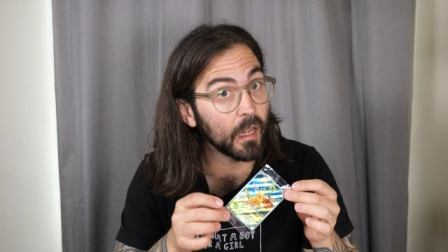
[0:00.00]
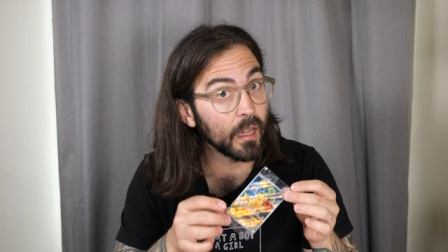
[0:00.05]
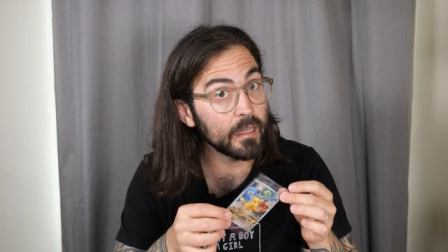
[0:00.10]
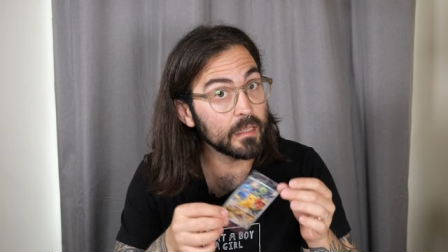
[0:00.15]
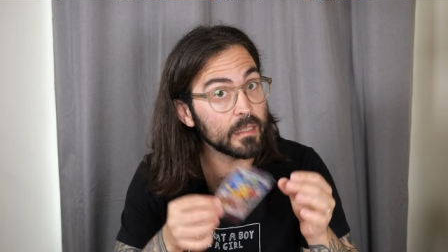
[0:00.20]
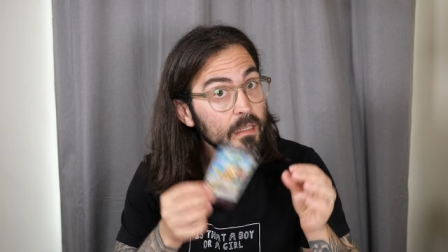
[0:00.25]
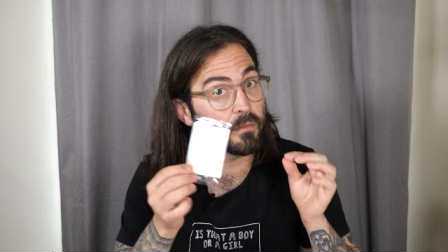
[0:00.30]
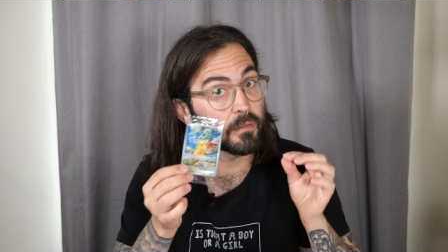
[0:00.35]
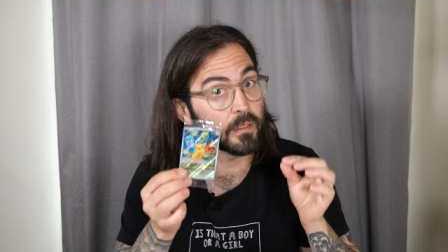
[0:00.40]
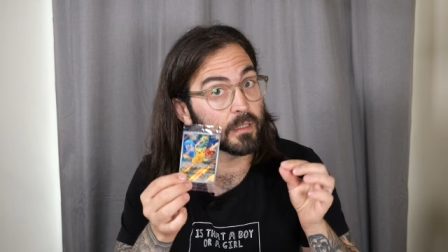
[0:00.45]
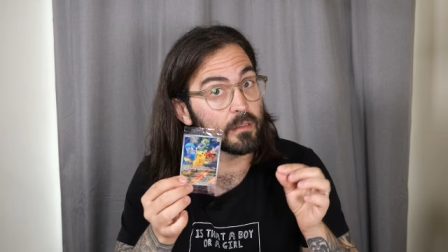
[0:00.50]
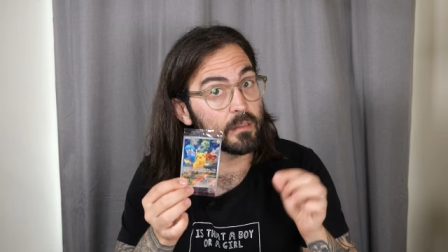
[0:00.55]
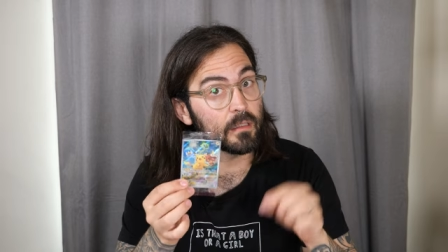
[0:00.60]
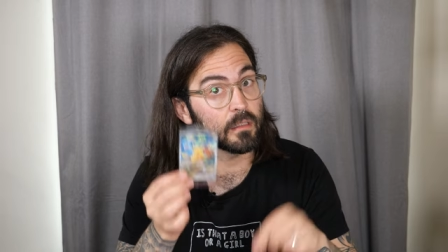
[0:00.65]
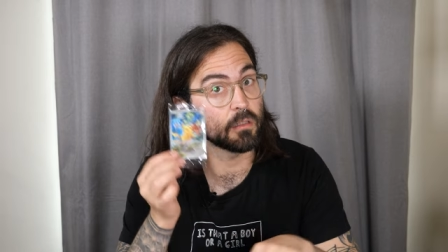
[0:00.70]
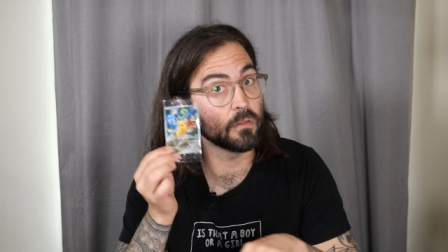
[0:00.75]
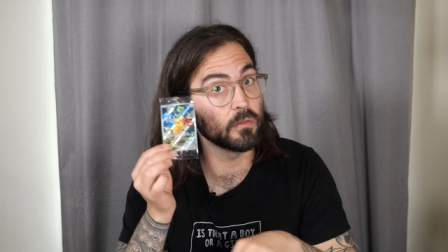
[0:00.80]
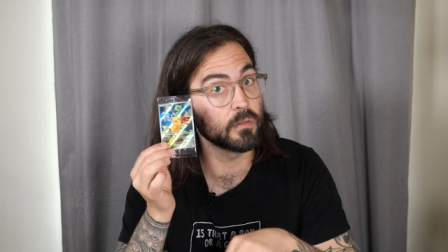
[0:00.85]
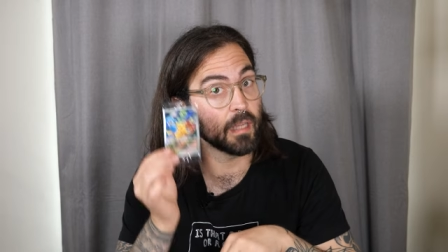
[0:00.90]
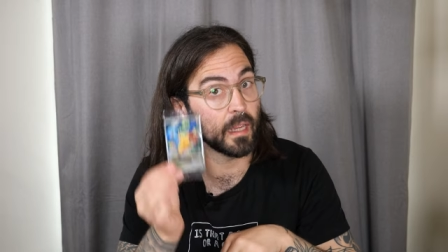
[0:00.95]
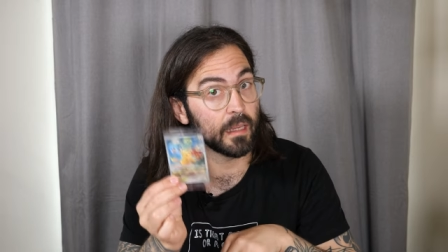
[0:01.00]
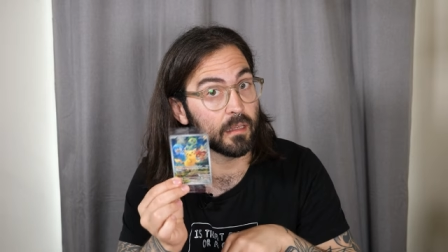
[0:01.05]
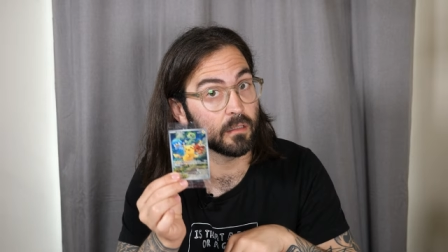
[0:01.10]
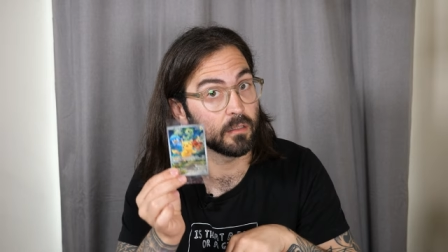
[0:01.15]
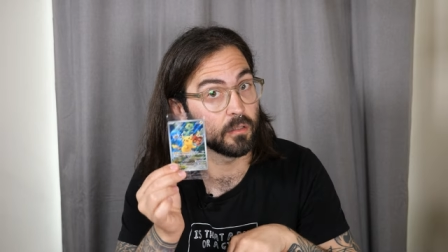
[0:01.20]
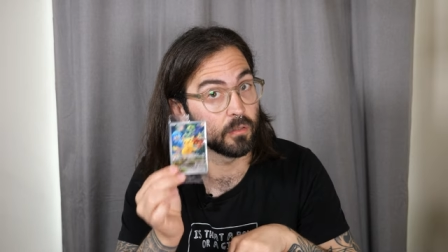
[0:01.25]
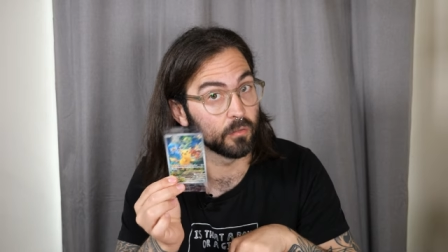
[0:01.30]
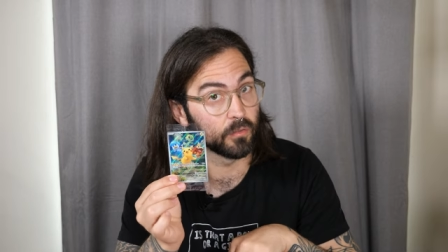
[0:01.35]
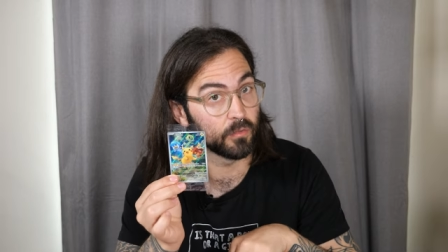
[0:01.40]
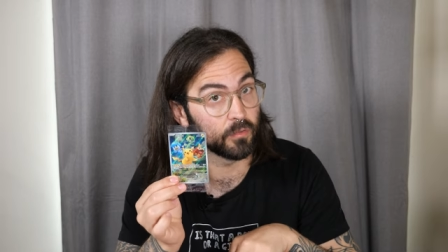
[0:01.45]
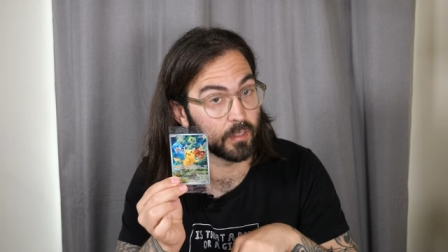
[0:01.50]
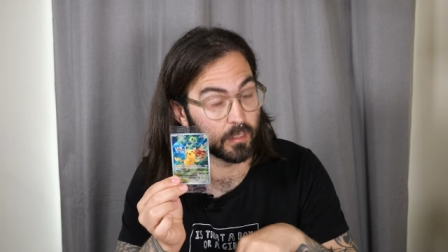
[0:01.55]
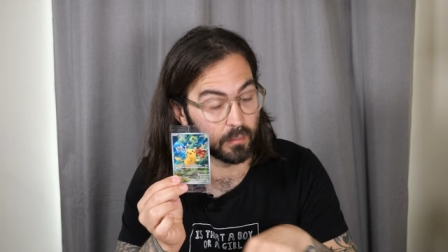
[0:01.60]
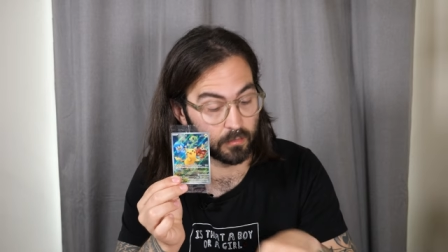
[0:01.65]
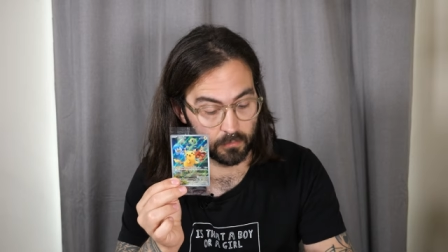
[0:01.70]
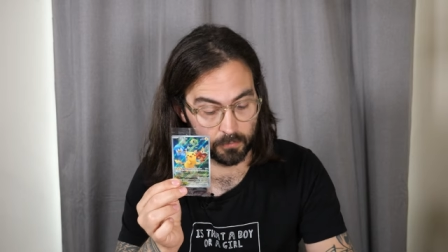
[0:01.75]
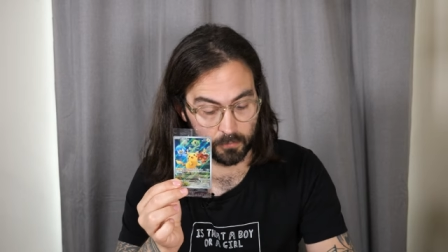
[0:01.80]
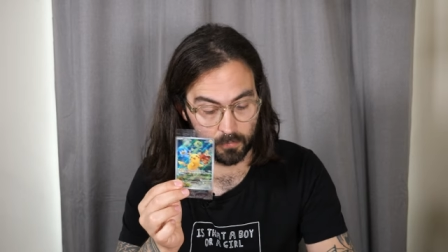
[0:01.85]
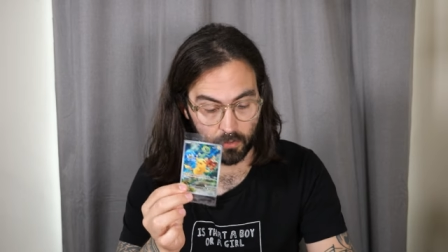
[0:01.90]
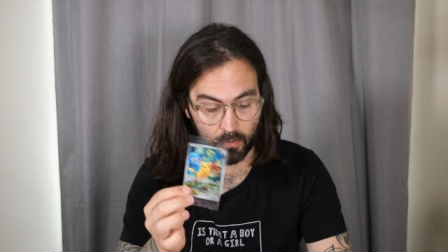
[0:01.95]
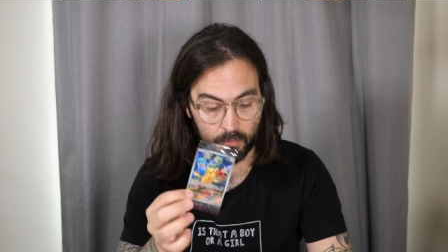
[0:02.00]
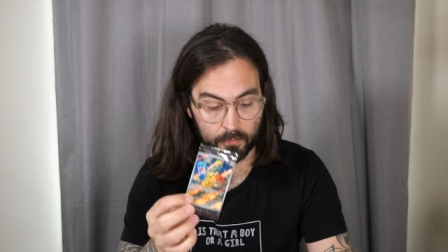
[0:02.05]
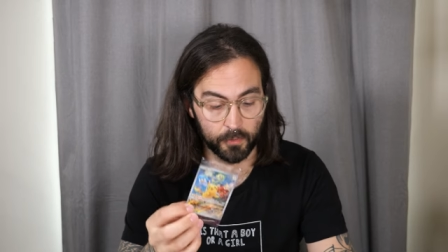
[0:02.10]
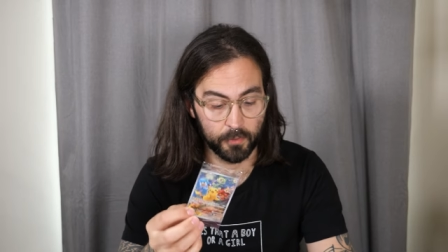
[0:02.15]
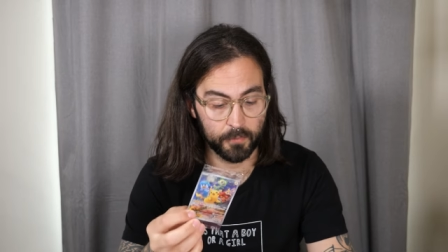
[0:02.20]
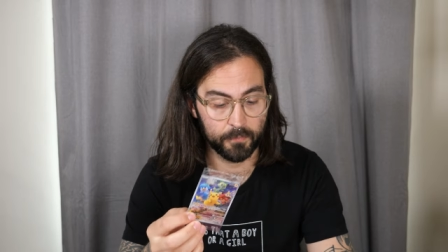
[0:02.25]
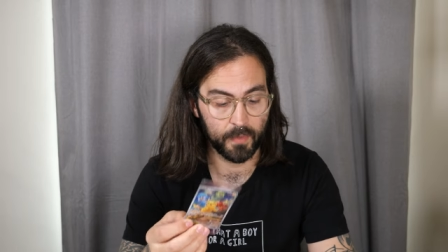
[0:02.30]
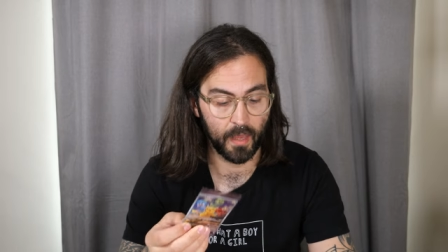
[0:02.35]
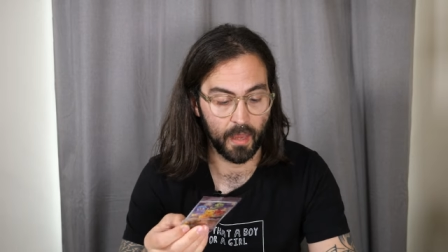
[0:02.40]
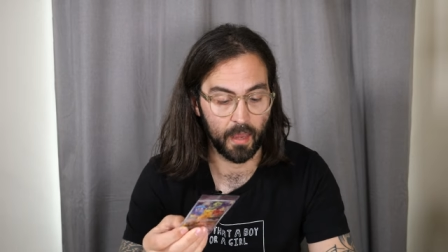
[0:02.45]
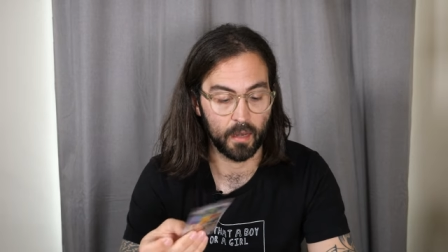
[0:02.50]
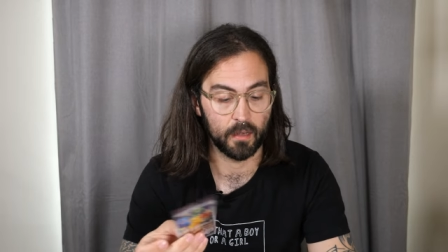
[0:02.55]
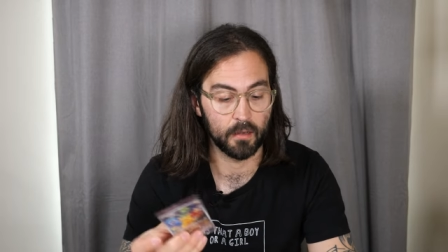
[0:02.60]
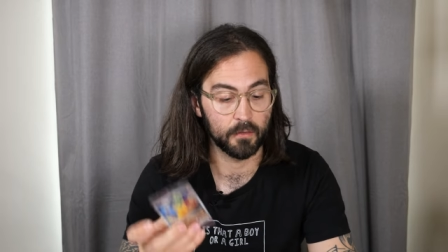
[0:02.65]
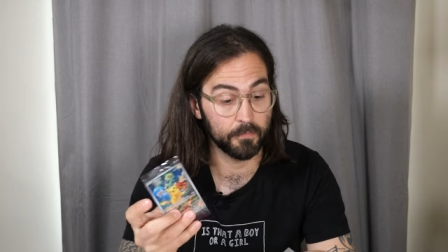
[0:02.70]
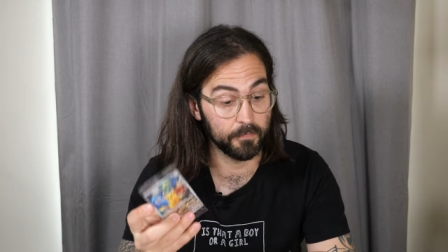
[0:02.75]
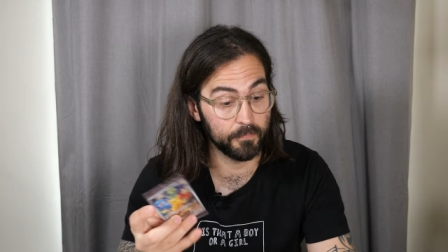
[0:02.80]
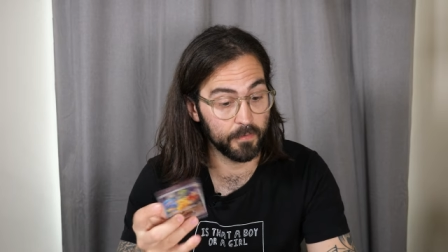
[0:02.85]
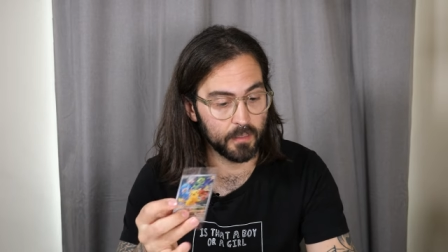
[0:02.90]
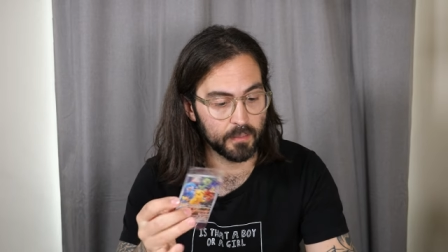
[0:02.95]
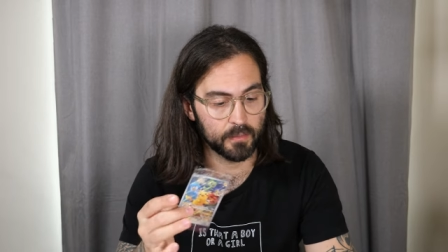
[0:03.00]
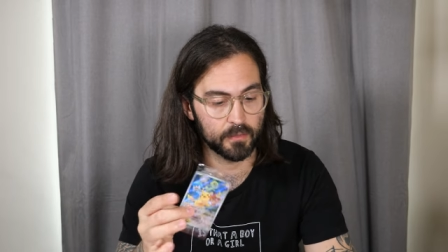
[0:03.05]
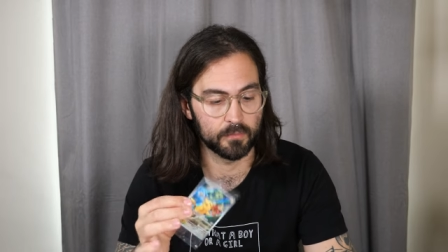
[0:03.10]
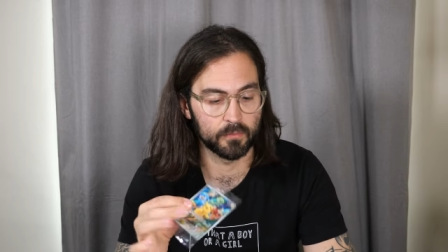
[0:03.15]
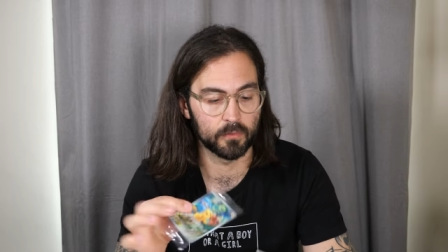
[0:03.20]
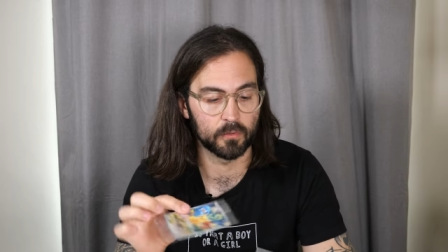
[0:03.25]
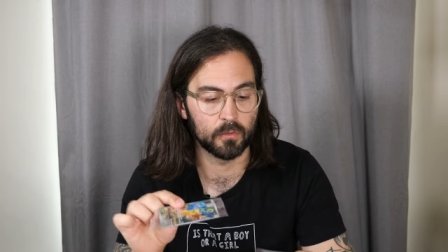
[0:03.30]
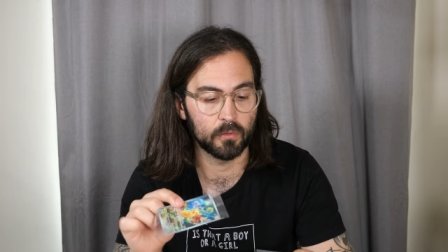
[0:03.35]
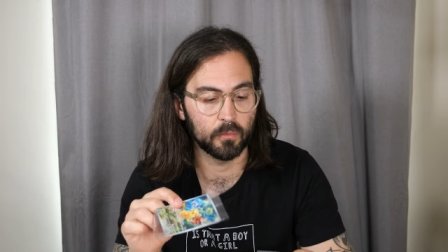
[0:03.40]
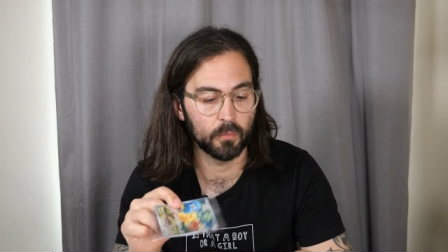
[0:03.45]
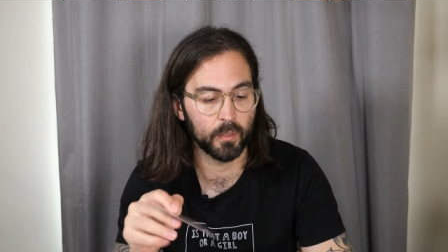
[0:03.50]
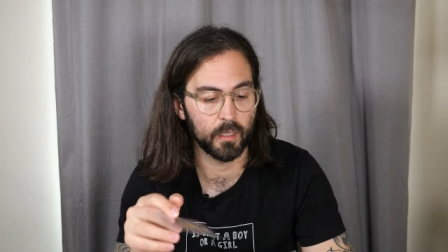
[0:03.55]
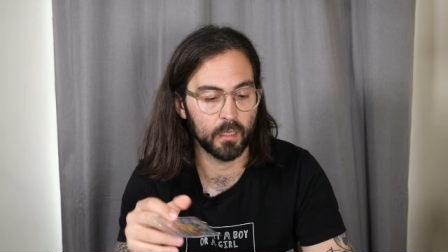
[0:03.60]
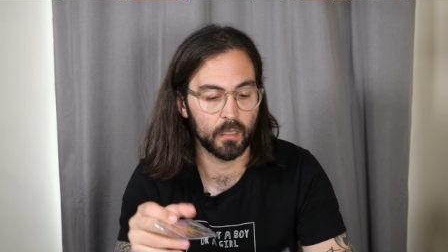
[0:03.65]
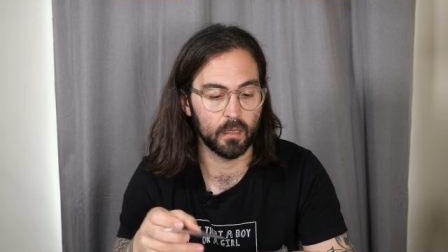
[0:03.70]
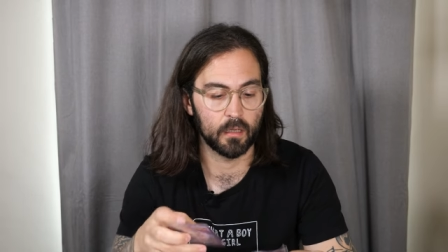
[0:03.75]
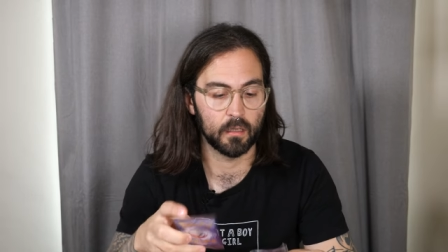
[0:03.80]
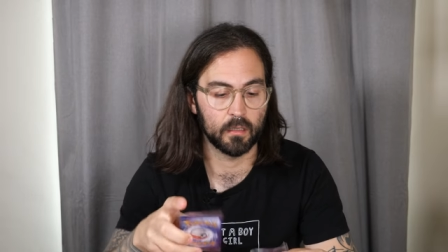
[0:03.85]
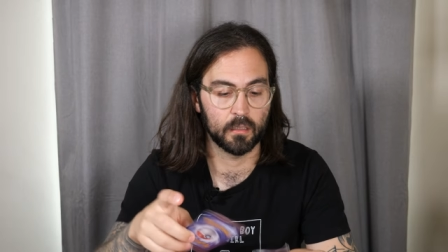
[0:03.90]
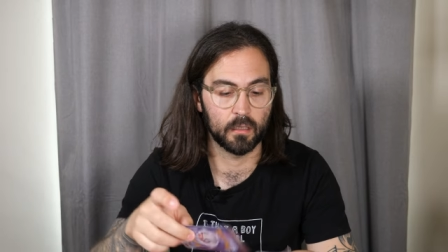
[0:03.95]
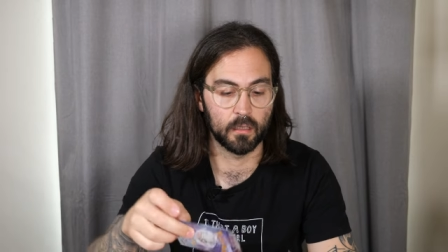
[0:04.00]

idea is that you take your sealed promo and first of all, we are